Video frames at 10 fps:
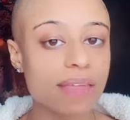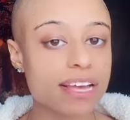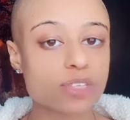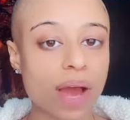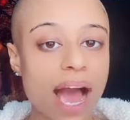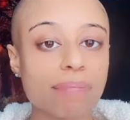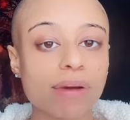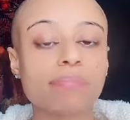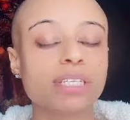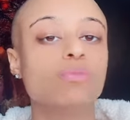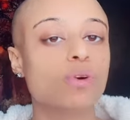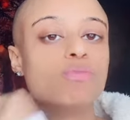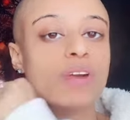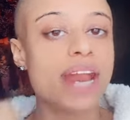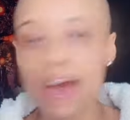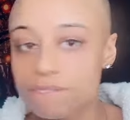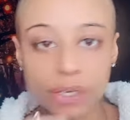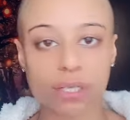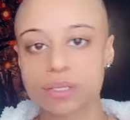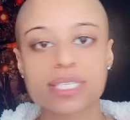And that's why I probably will
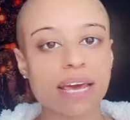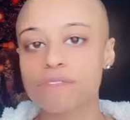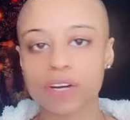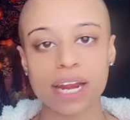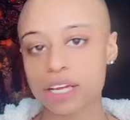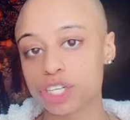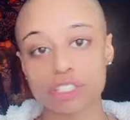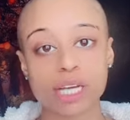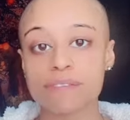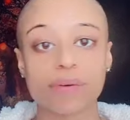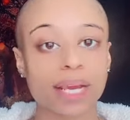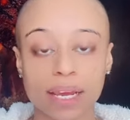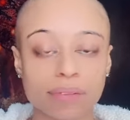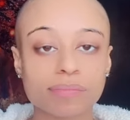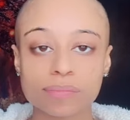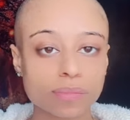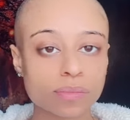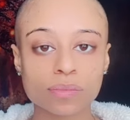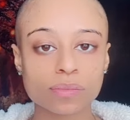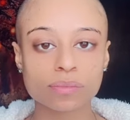never set foot in that church ever again.
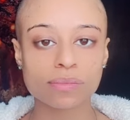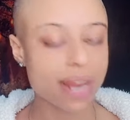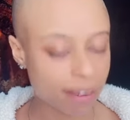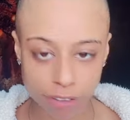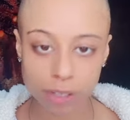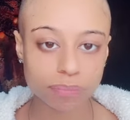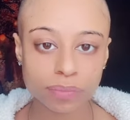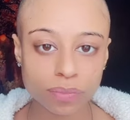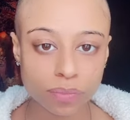Never.